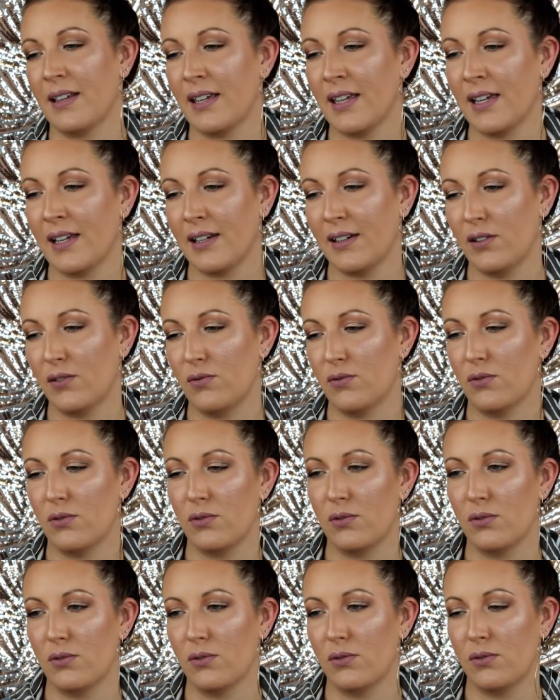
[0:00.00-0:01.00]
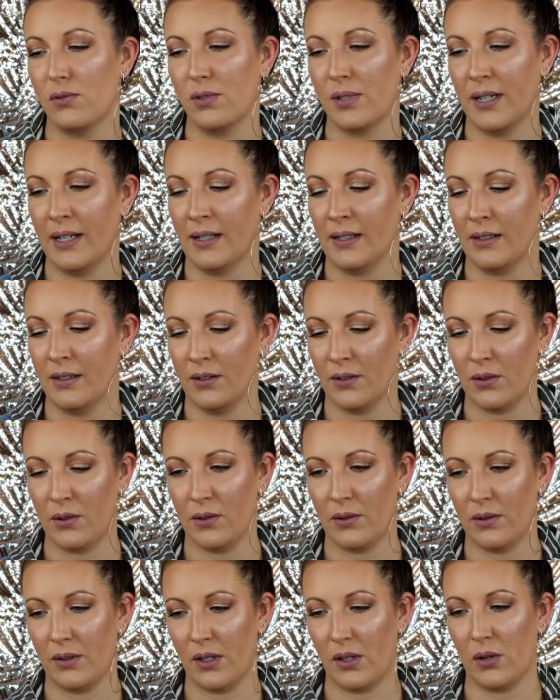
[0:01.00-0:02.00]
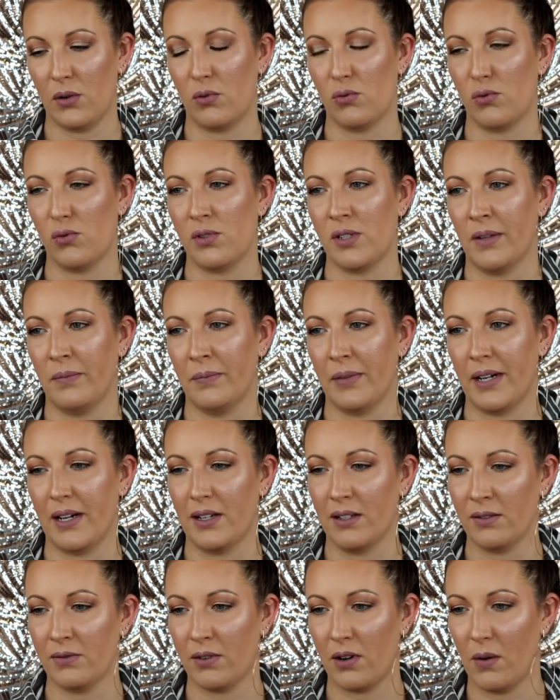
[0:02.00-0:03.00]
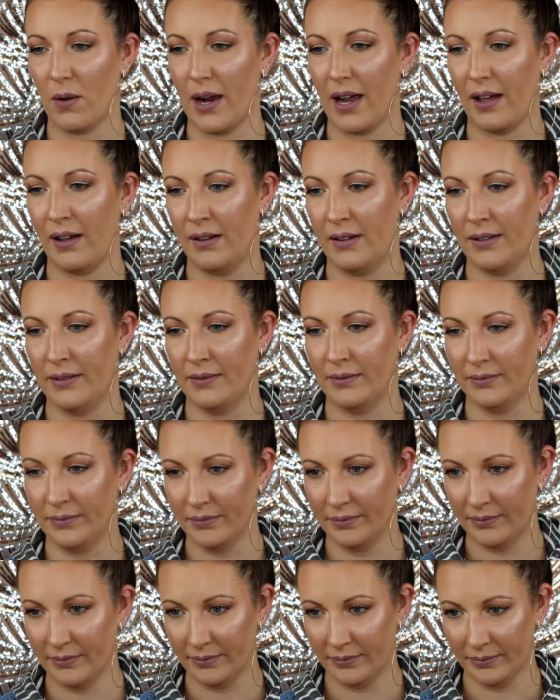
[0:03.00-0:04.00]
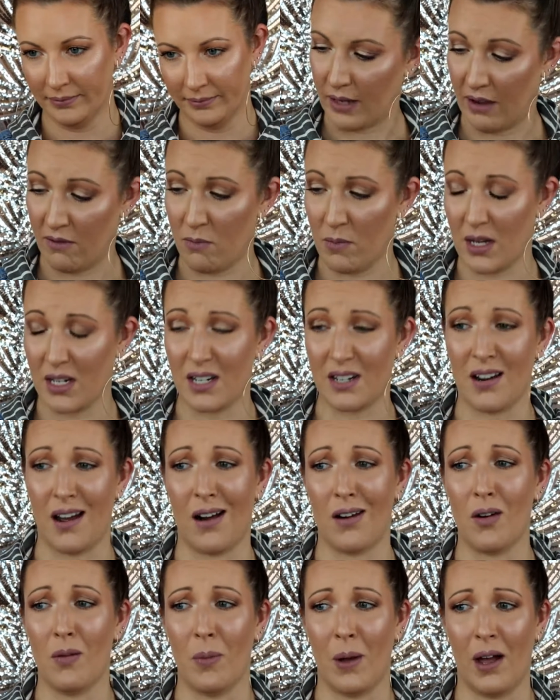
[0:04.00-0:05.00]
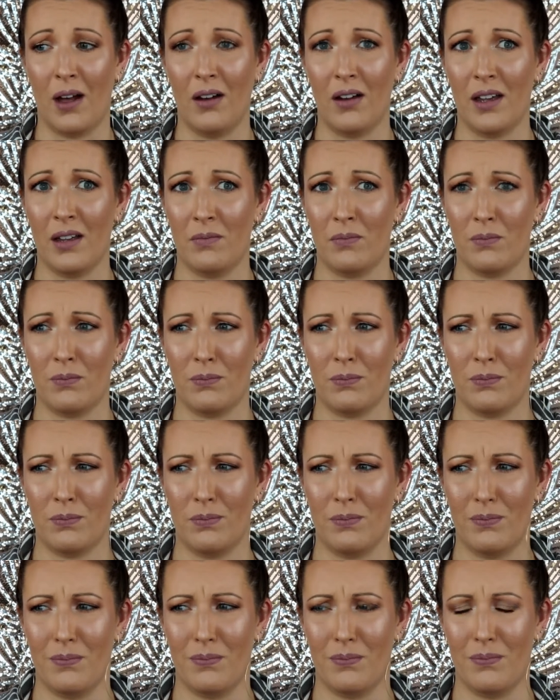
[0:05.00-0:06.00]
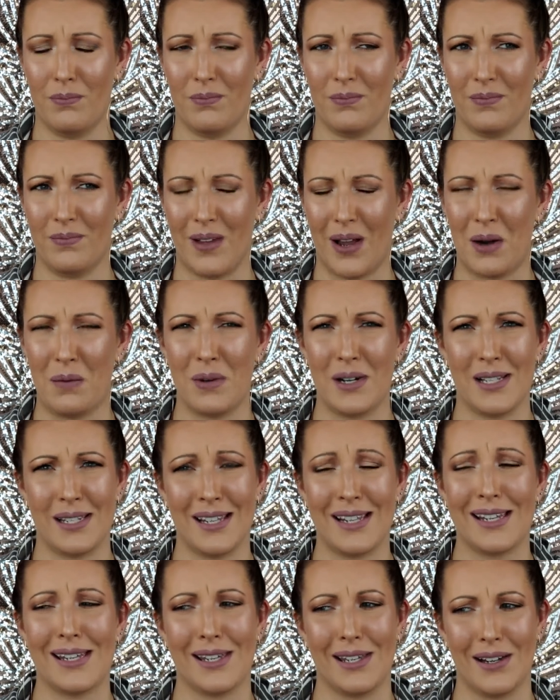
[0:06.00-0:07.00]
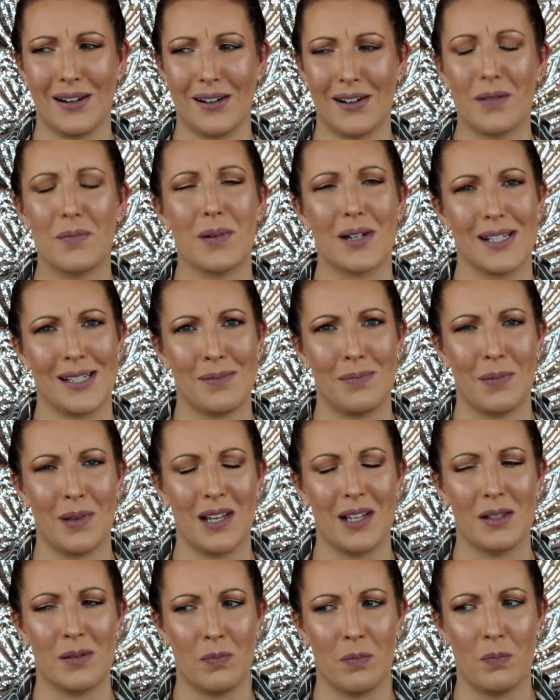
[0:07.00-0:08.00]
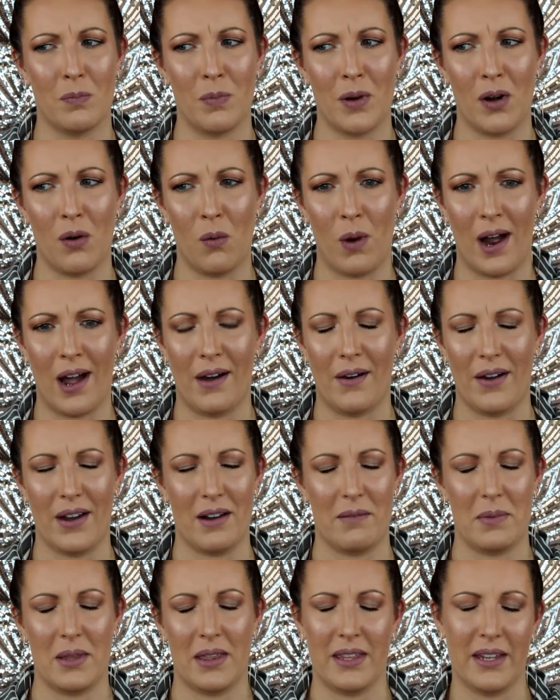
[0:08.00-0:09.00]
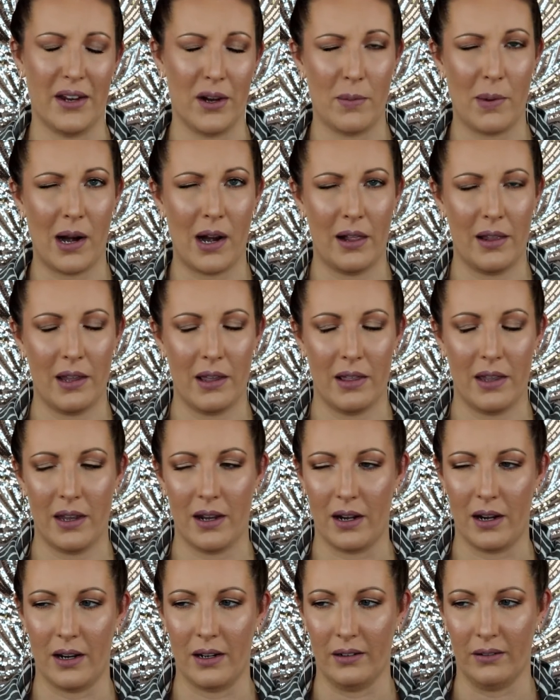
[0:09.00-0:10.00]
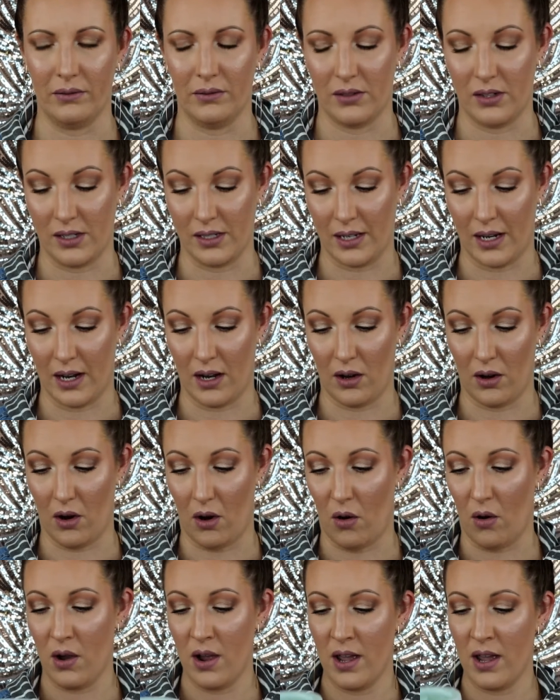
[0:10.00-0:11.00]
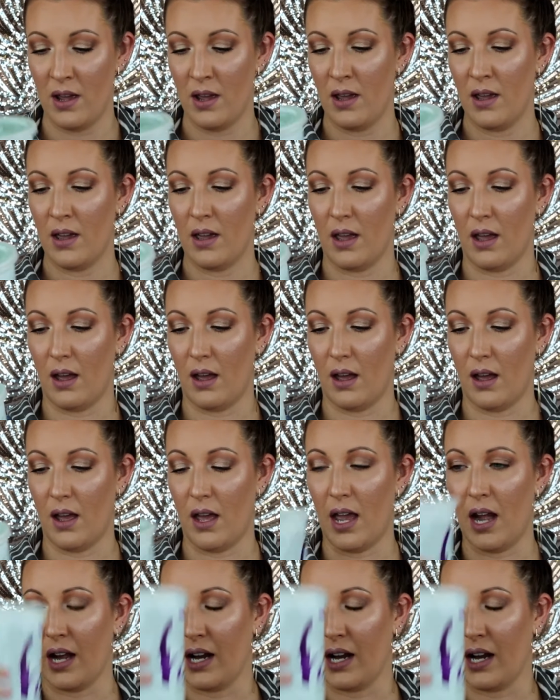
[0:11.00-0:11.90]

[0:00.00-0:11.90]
Can you go do something else for a while? I haven't been to Taco Bell in, I don't want to say a year, but it's been a while, and I've been thinking about it lately, and I decided to go. And I